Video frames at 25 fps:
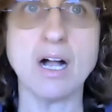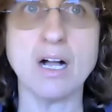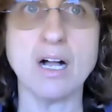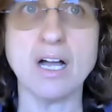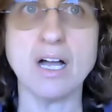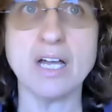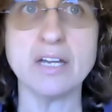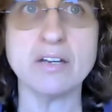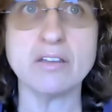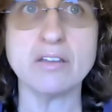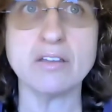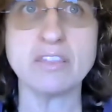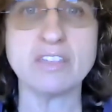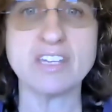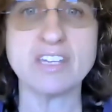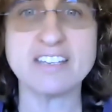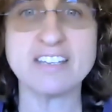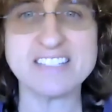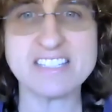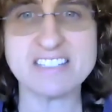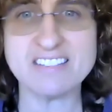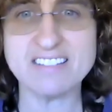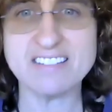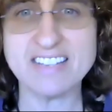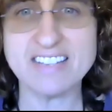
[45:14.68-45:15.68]
I don't think
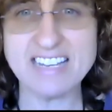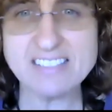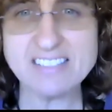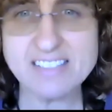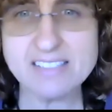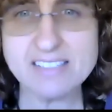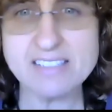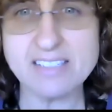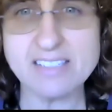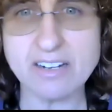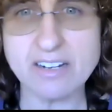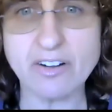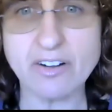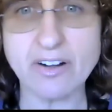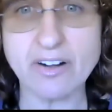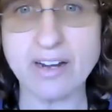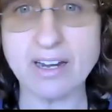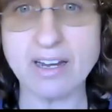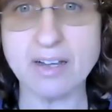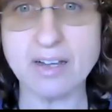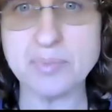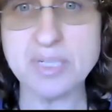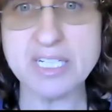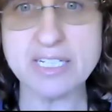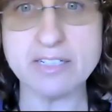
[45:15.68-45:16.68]
it's
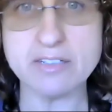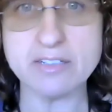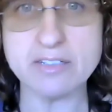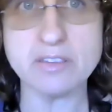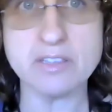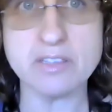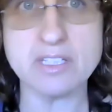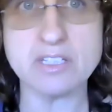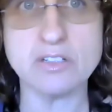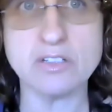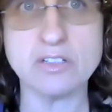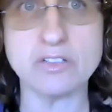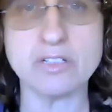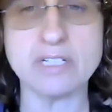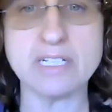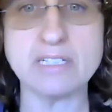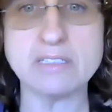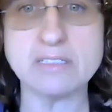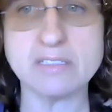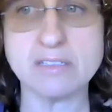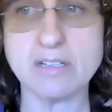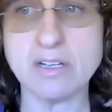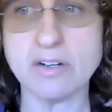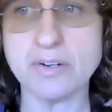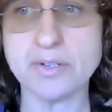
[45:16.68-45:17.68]
necessary. I mean, I don't think you need
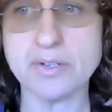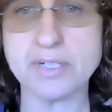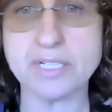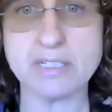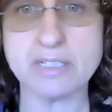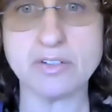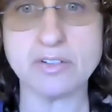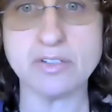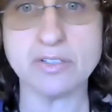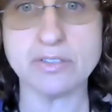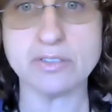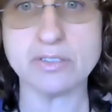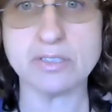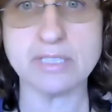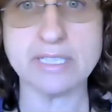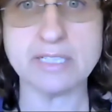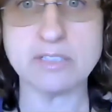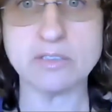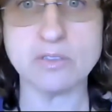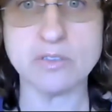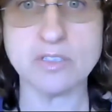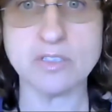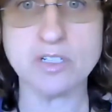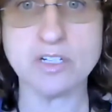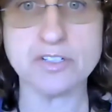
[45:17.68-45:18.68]
to go and incur
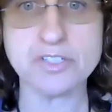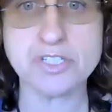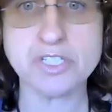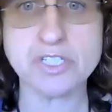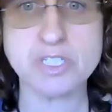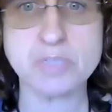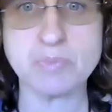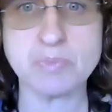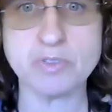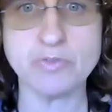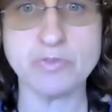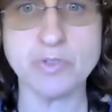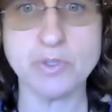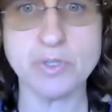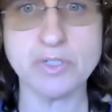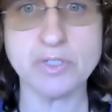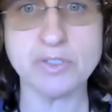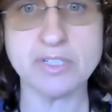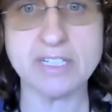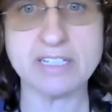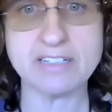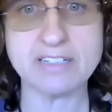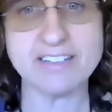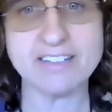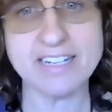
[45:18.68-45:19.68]
legal costs before you
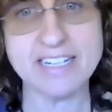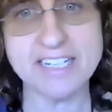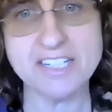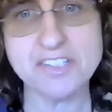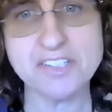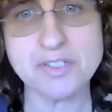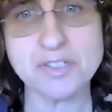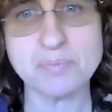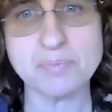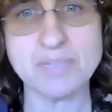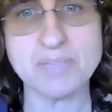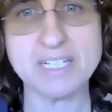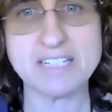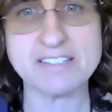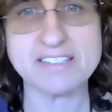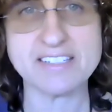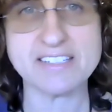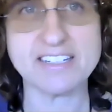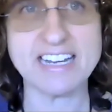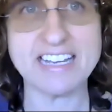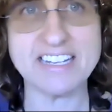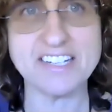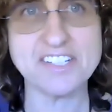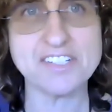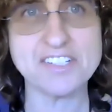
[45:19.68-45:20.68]
get an agent, because
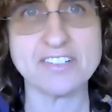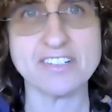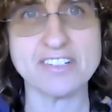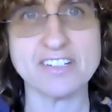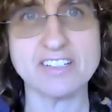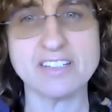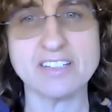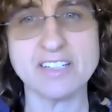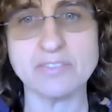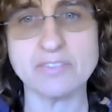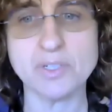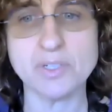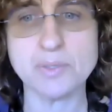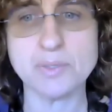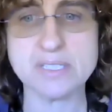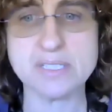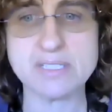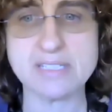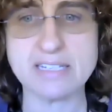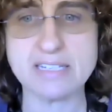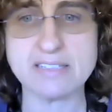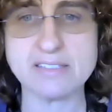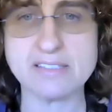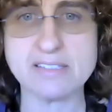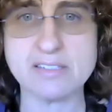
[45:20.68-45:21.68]
an agent can give you a
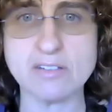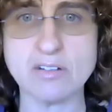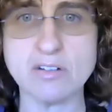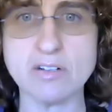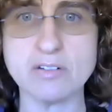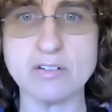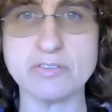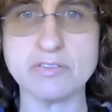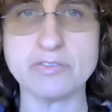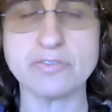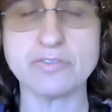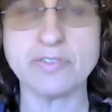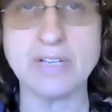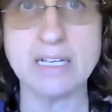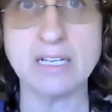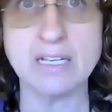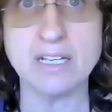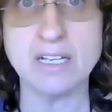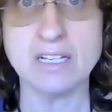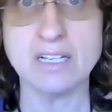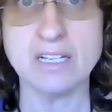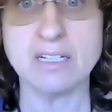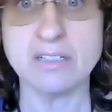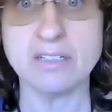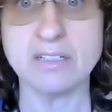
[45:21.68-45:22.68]
sense of,
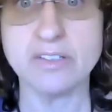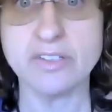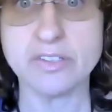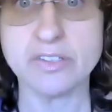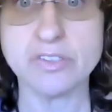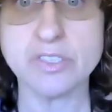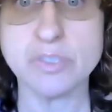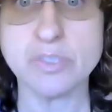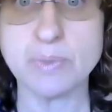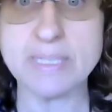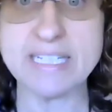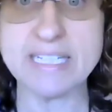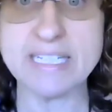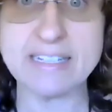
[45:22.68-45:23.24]
you know, do we